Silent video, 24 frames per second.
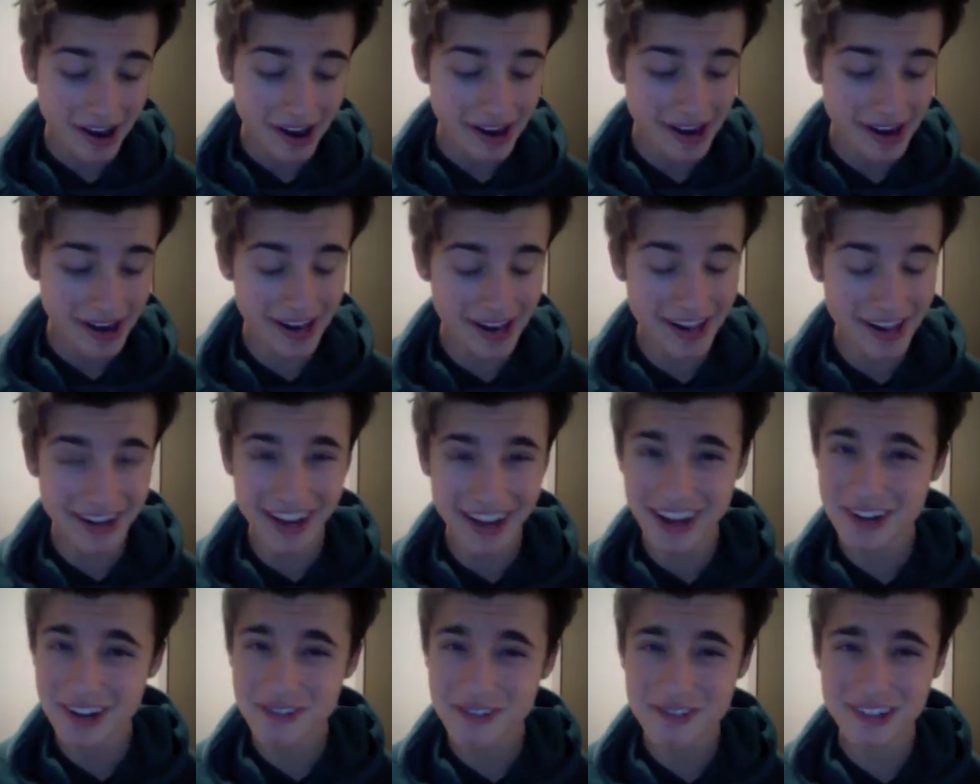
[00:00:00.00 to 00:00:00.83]
And I
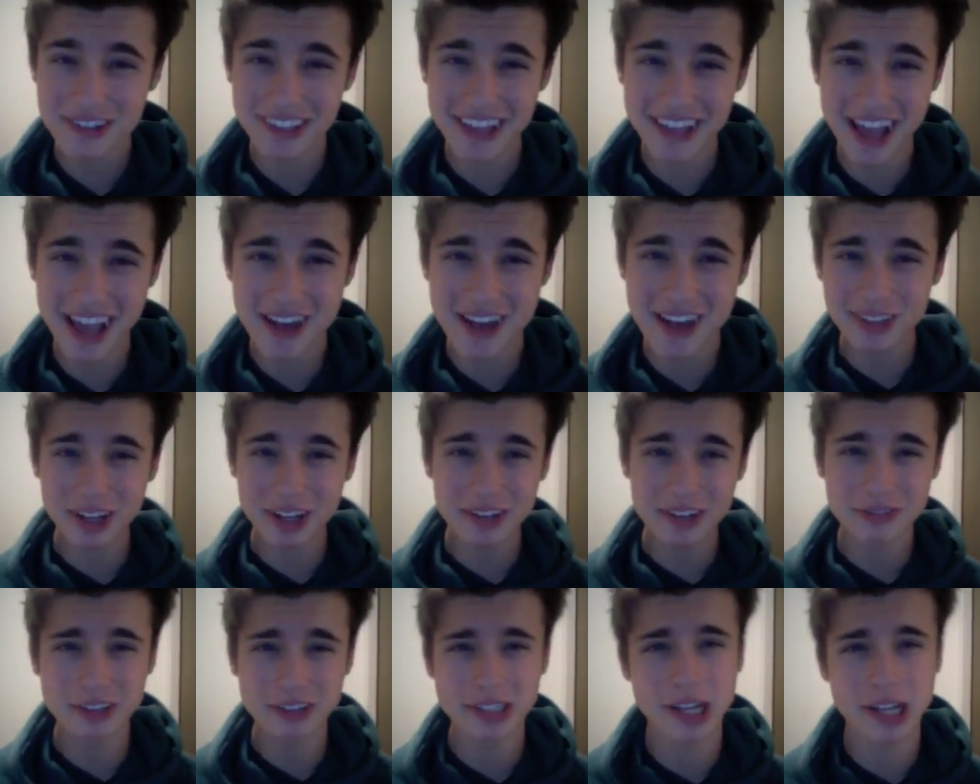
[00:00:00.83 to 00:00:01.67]
don't really have a lot
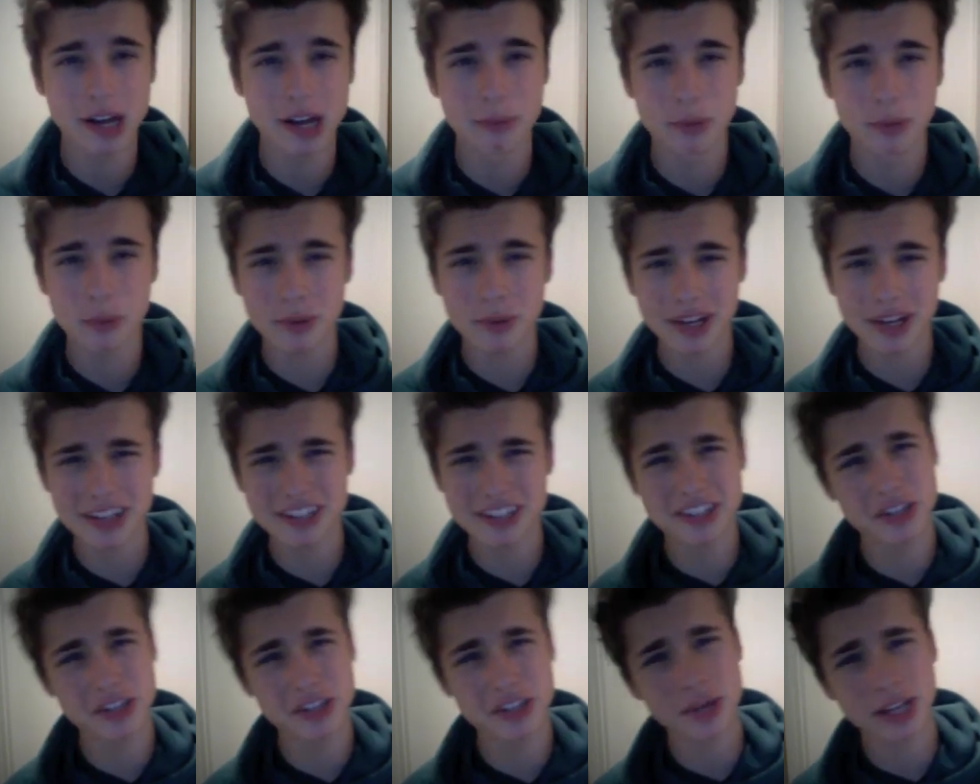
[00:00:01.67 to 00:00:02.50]
of free time, but when I
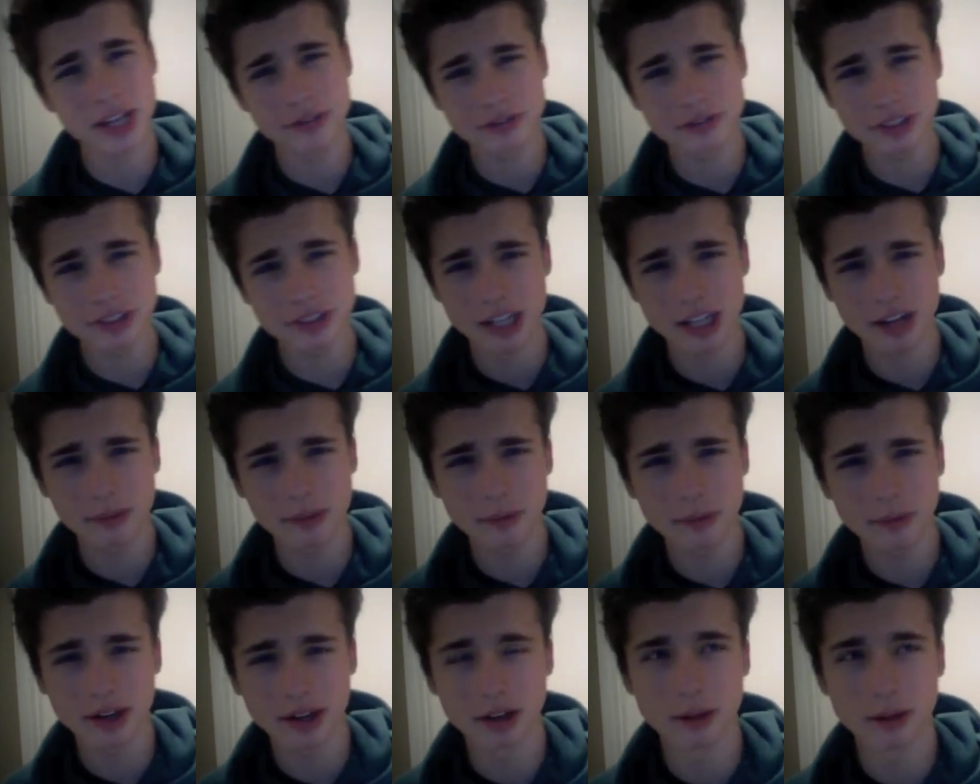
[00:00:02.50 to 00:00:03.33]
do get free time,
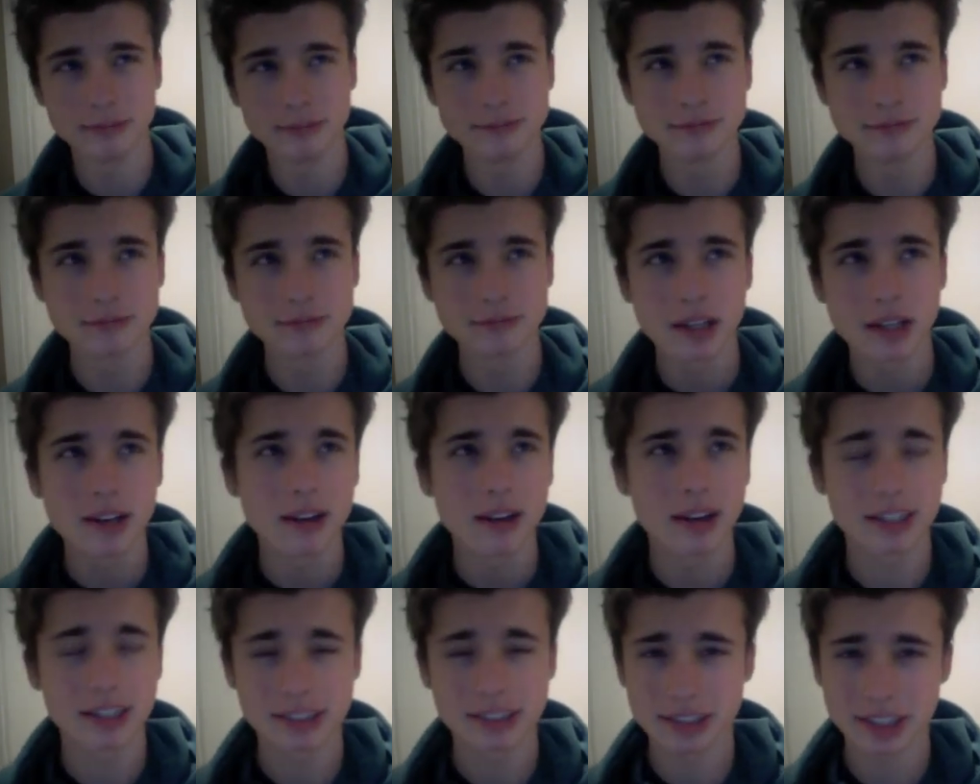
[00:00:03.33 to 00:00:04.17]

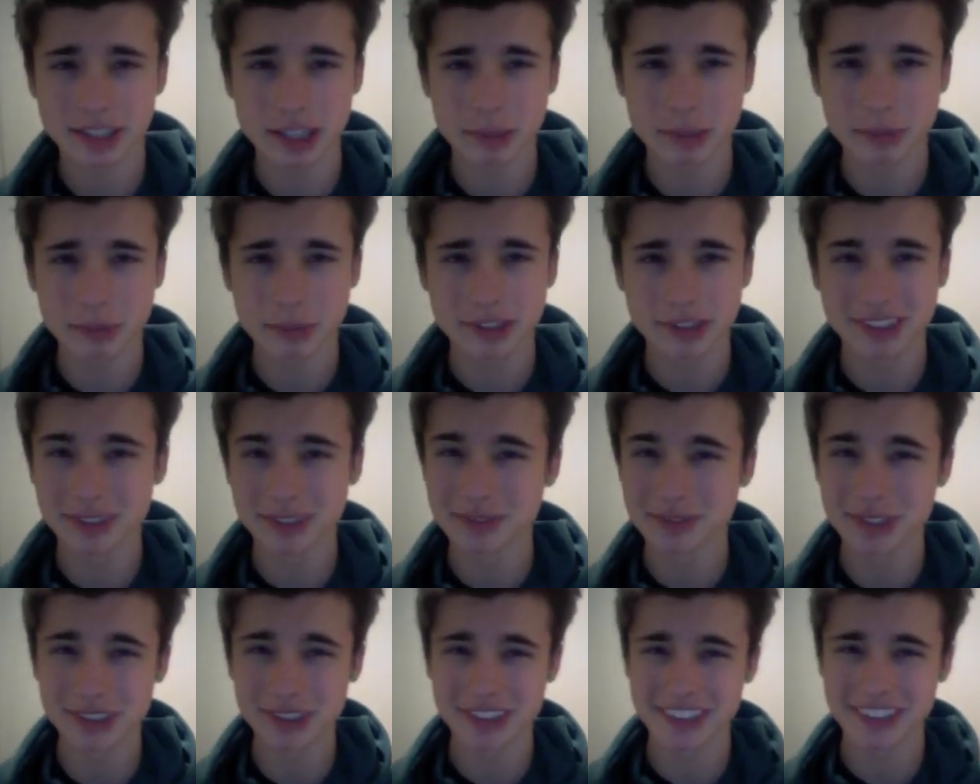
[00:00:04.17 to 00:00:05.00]
I sleep, because I'm
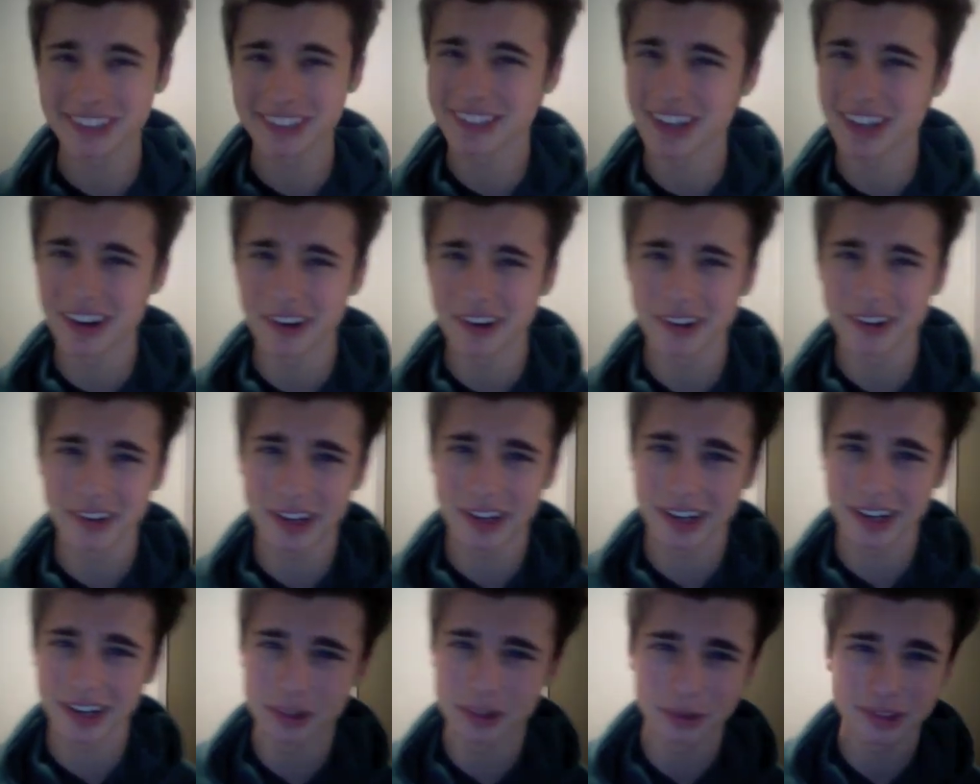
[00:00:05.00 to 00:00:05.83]
usually tired.
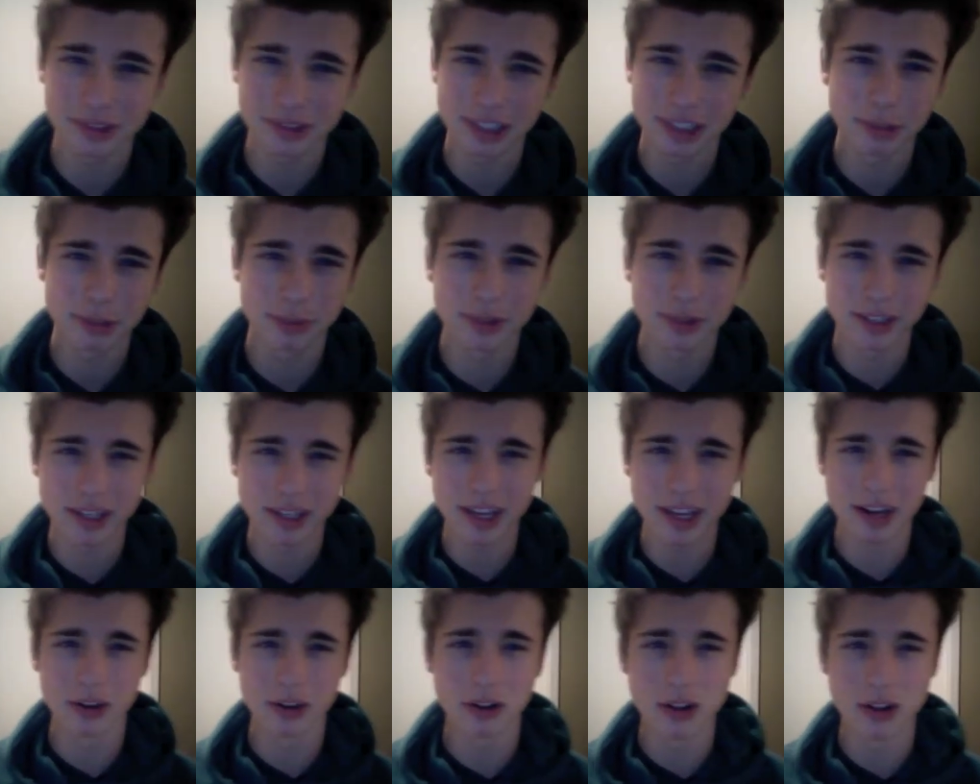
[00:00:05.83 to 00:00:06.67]
I don't sleep, like,
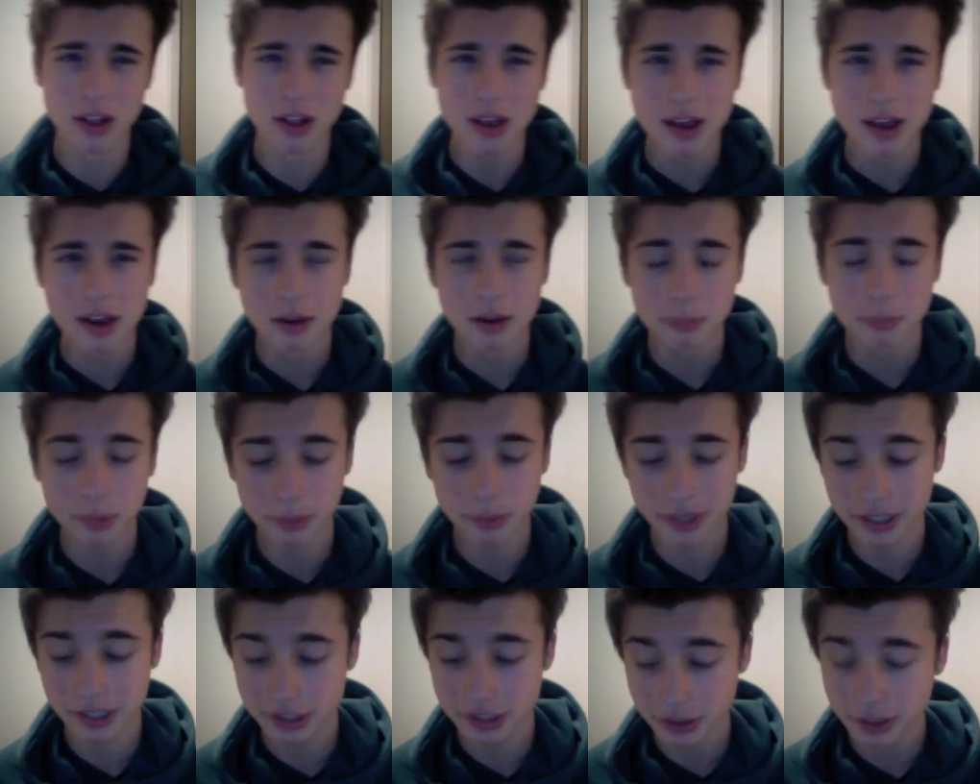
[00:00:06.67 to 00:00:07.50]
at all. But
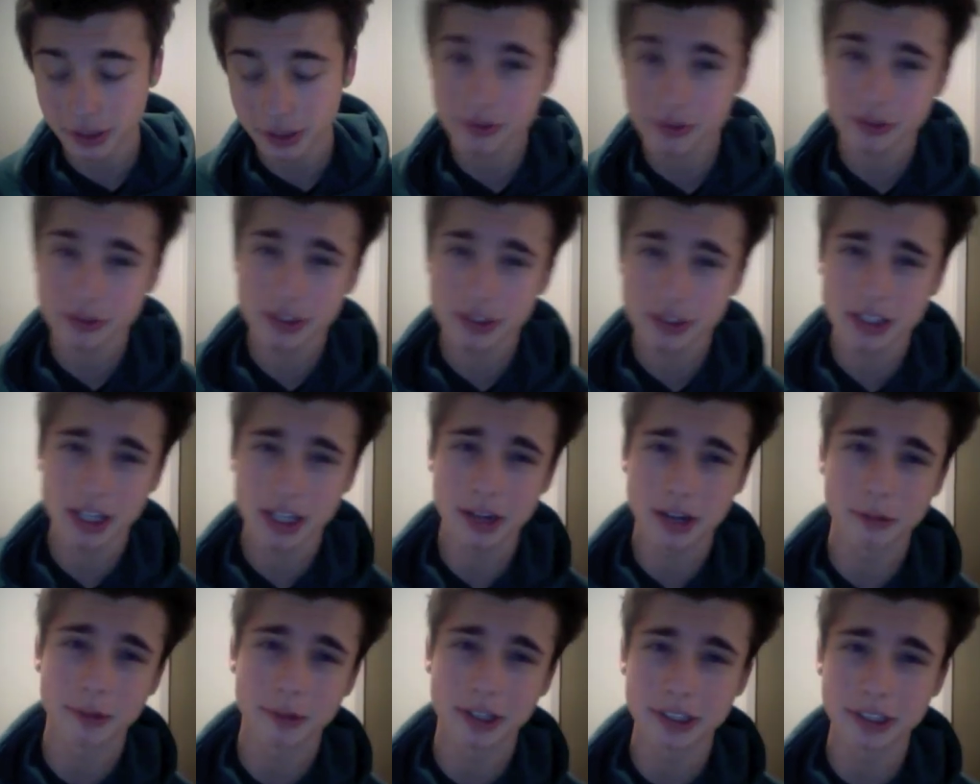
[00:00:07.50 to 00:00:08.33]
when I do get free time,
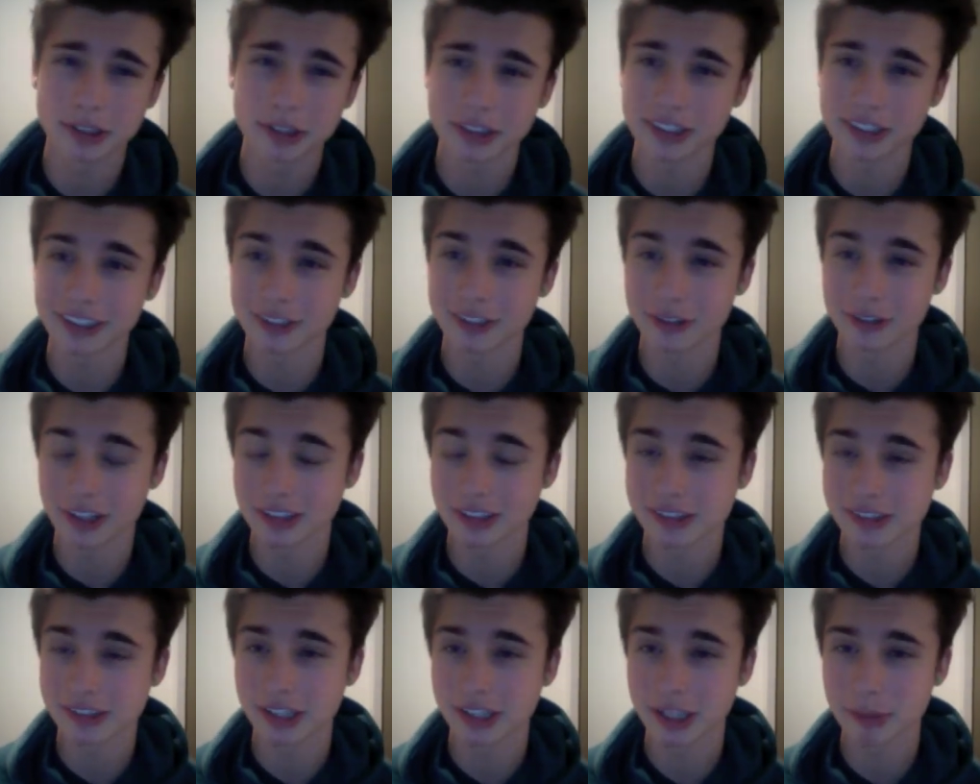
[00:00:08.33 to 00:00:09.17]
I usually try to
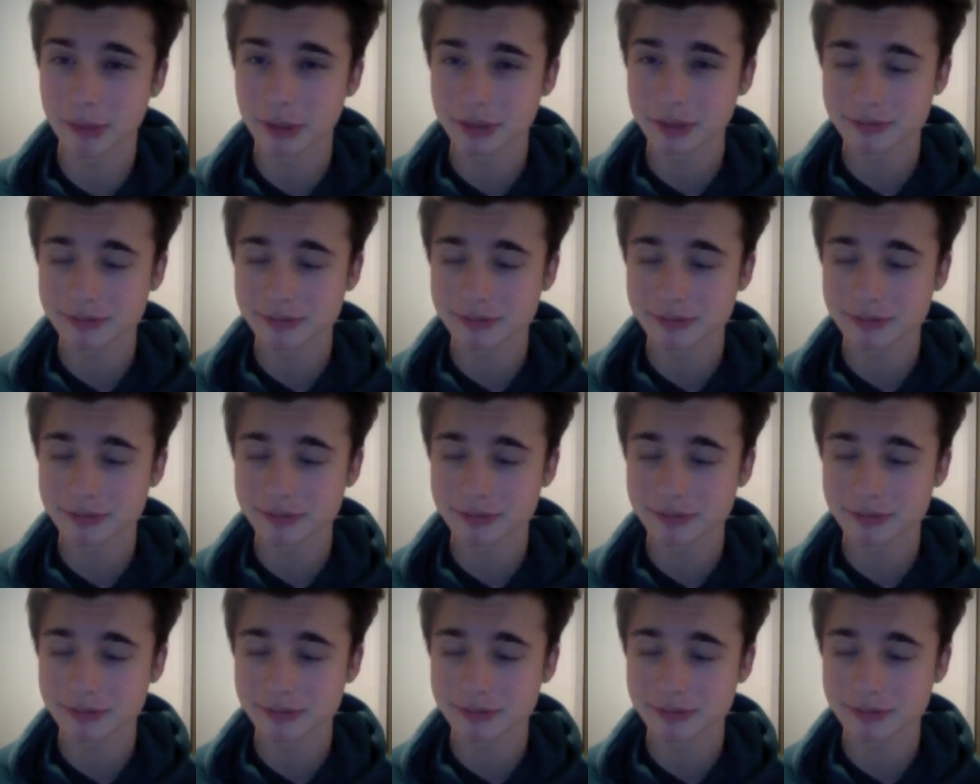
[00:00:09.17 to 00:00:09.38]
sleep.